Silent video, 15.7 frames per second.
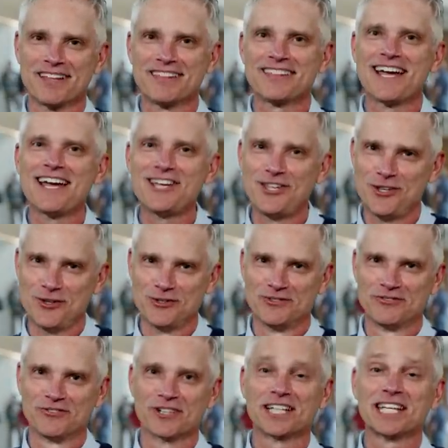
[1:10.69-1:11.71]
Thank you
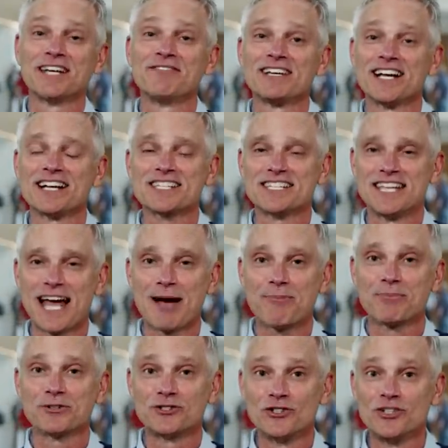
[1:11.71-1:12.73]
for giving us the
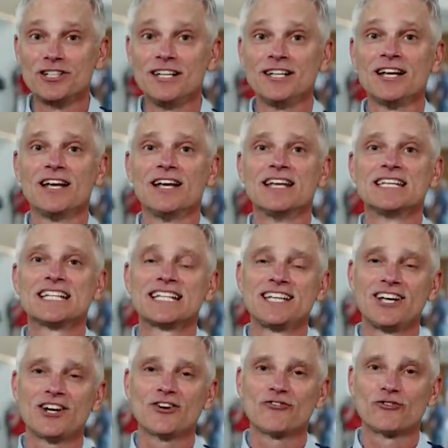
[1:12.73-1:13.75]
opportunity to
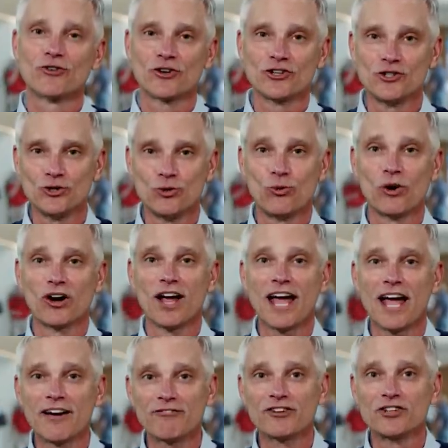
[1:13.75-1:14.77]
care for you
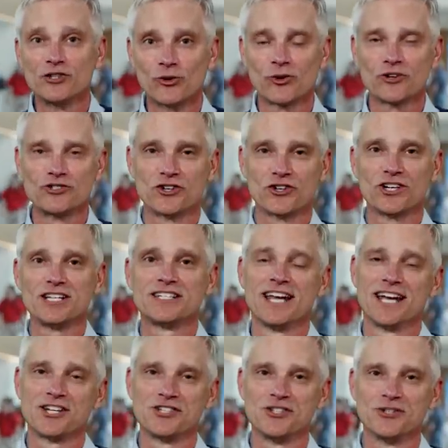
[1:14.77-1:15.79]
wherever your journey
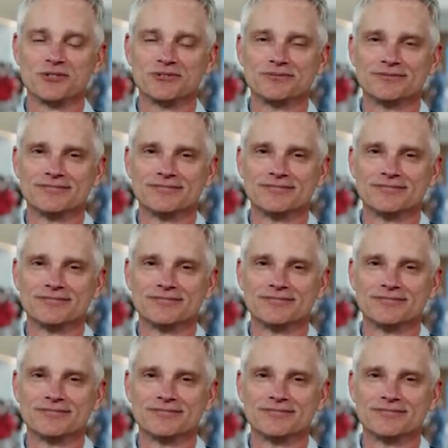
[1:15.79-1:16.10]
takes you.